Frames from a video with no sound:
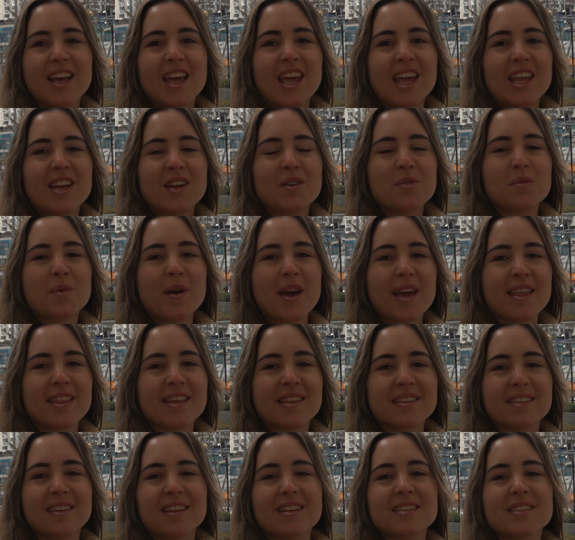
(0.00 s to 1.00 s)
in a way
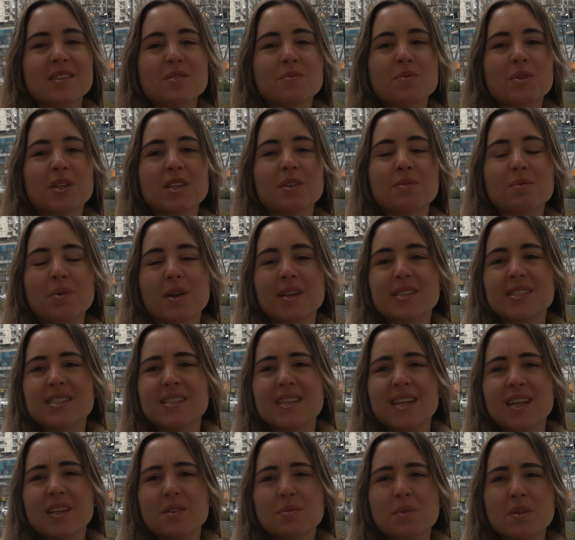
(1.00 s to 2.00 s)
that doesn't really
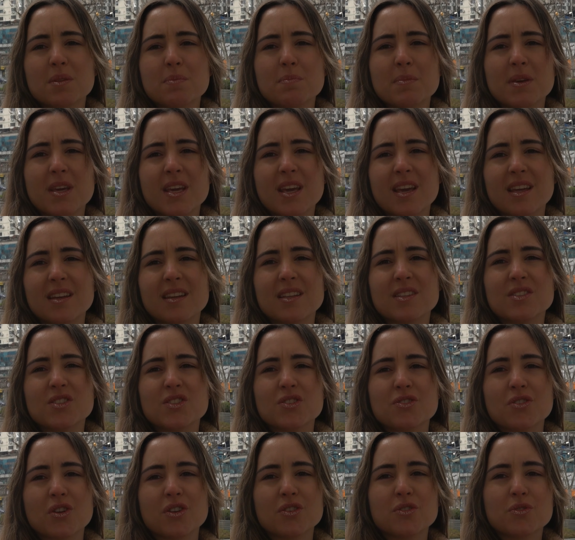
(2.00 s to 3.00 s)
resonate with me, and
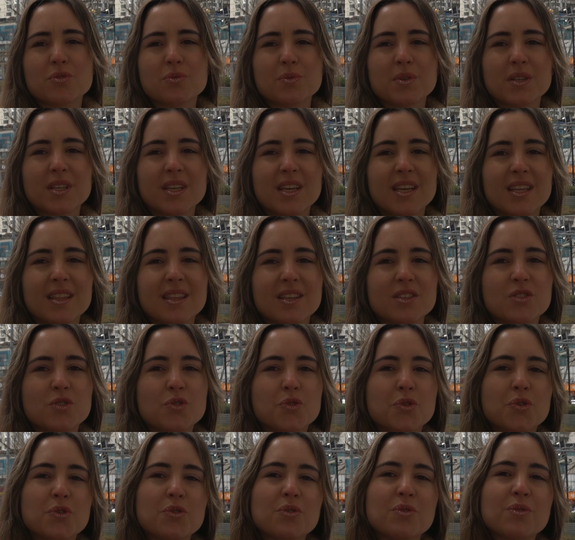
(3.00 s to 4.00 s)
it's not really the
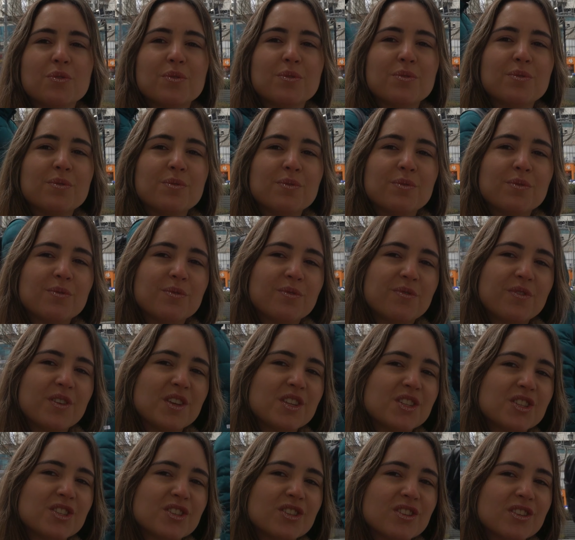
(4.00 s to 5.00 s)
true
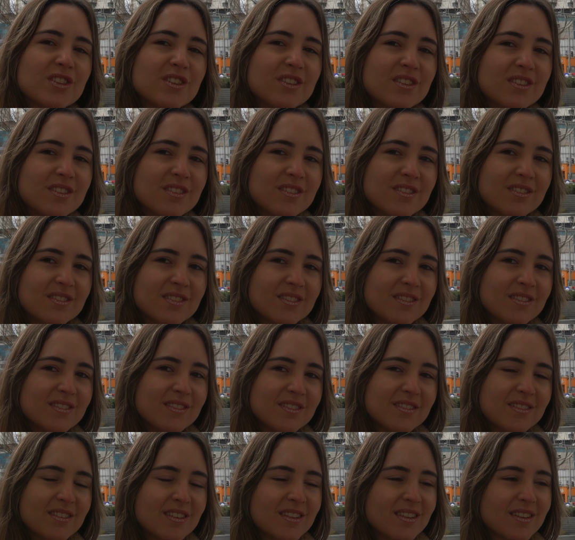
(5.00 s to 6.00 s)
vision
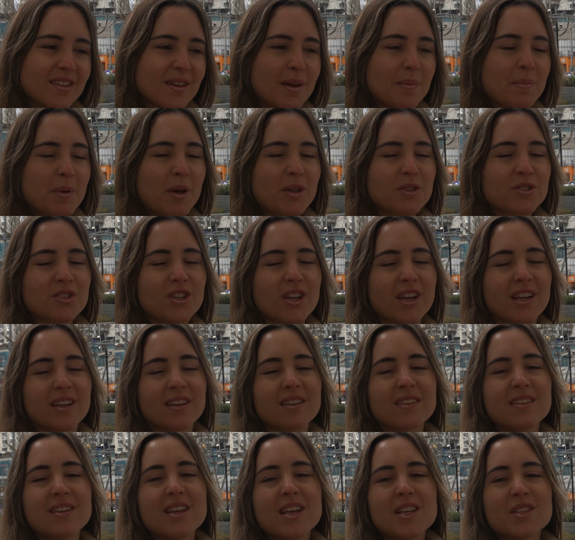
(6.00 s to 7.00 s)
uh, about China.